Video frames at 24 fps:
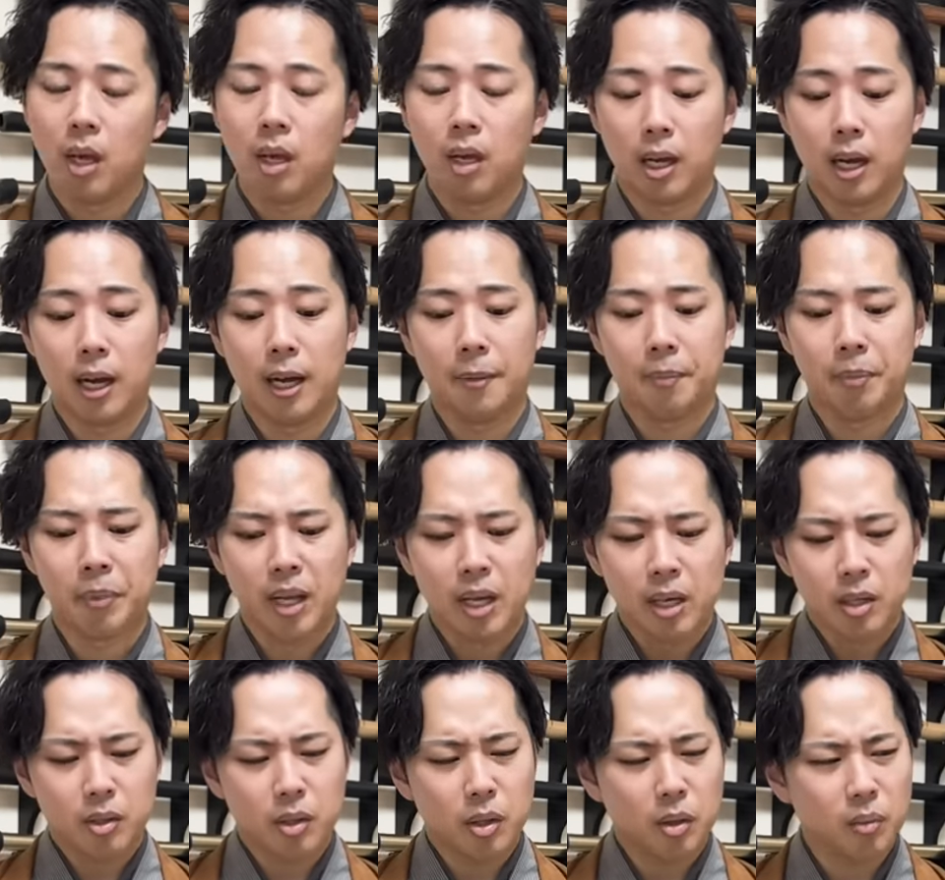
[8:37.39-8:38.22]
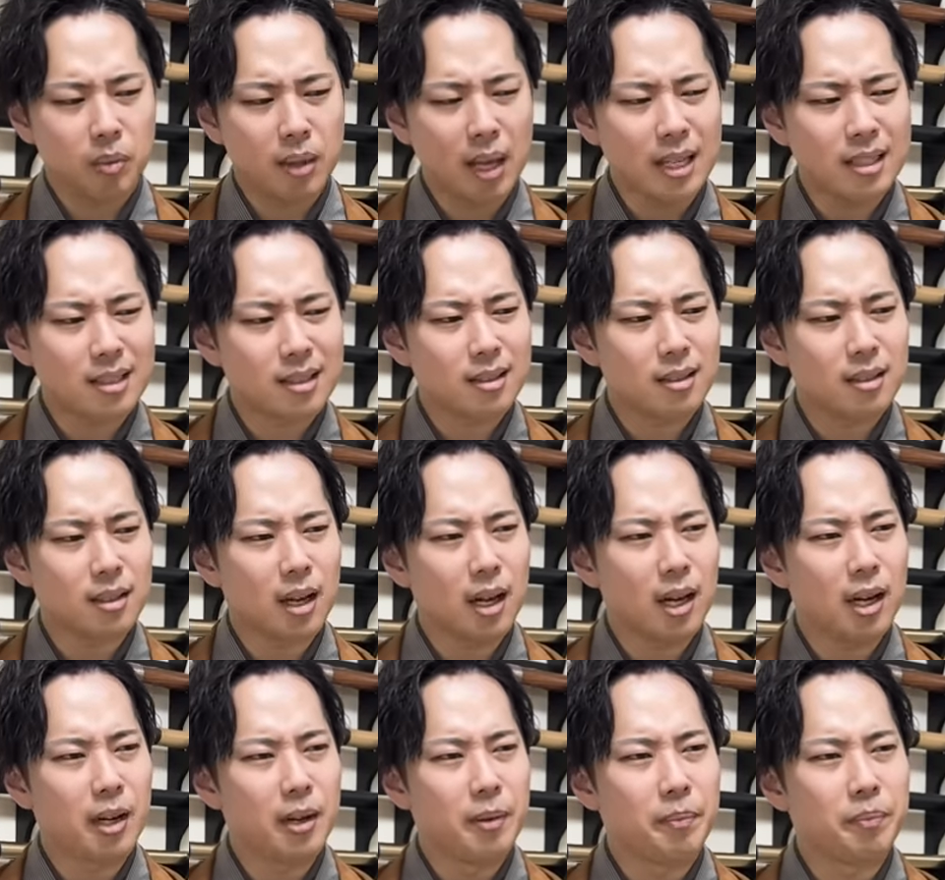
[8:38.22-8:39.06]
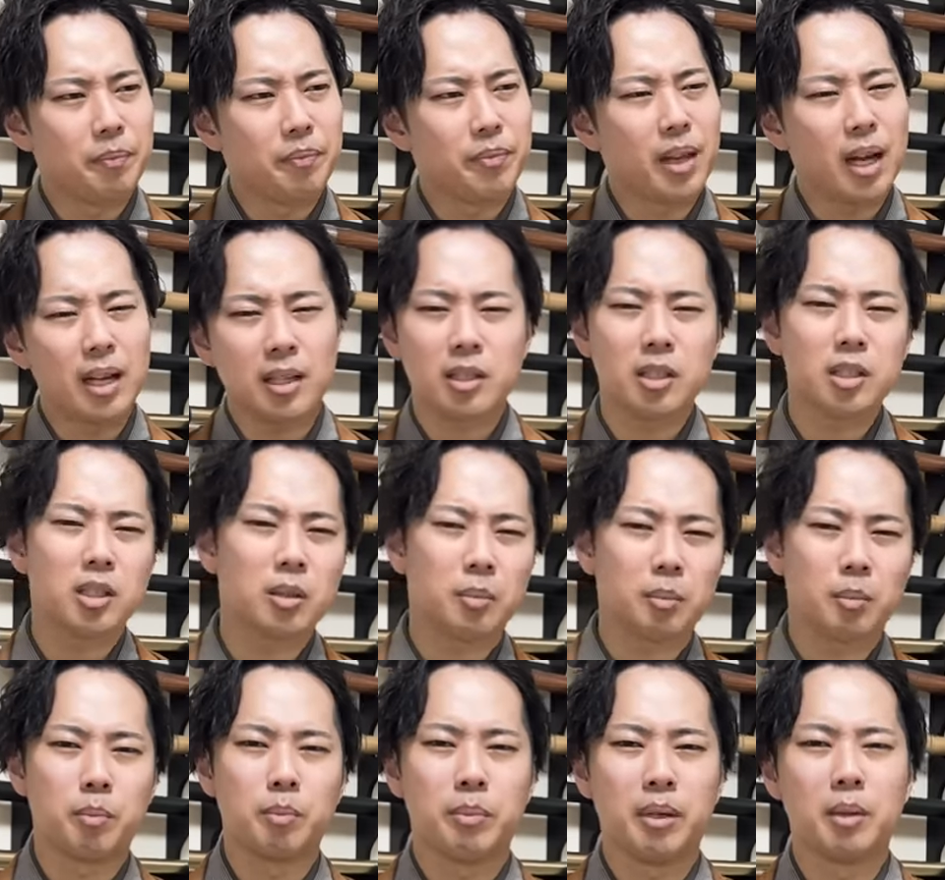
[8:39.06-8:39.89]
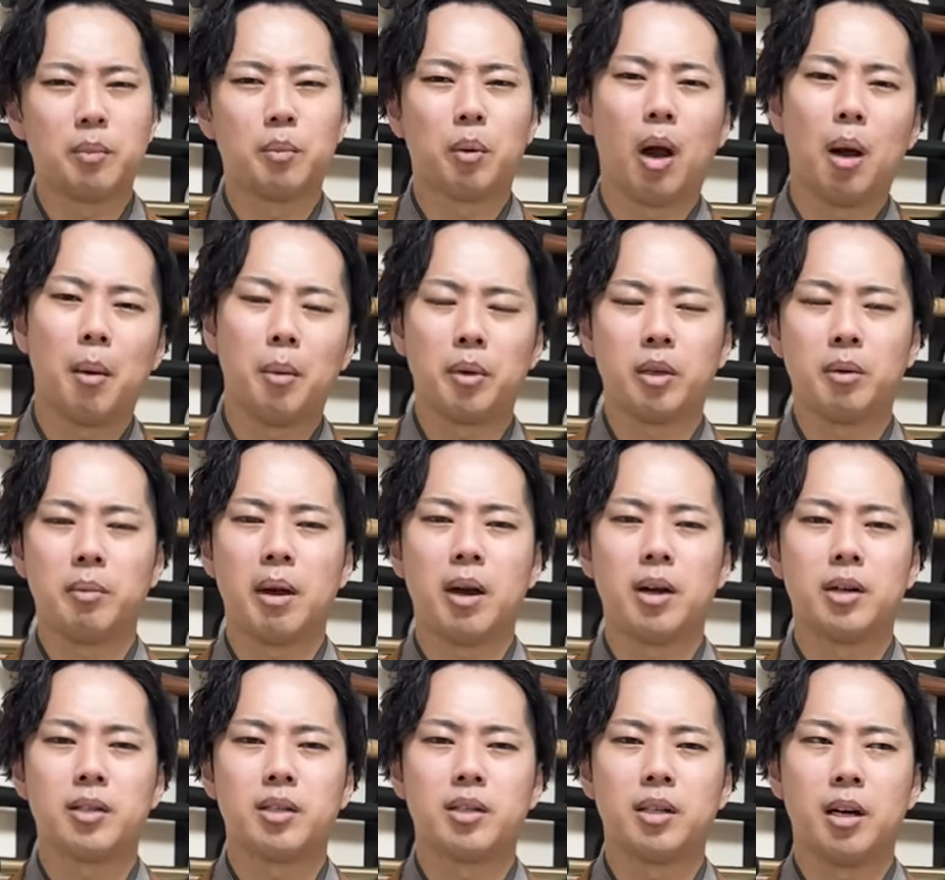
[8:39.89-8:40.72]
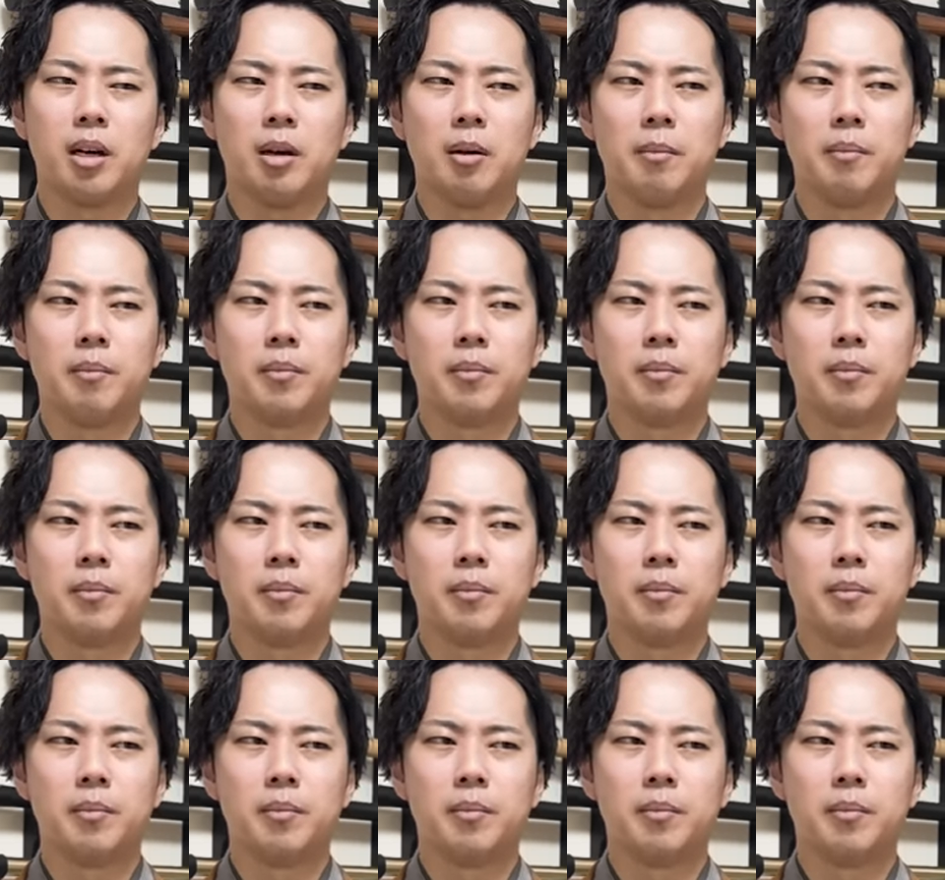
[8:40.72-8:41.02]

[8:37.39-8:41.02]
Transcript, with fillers: Yeah, so that's not such a big problem compared to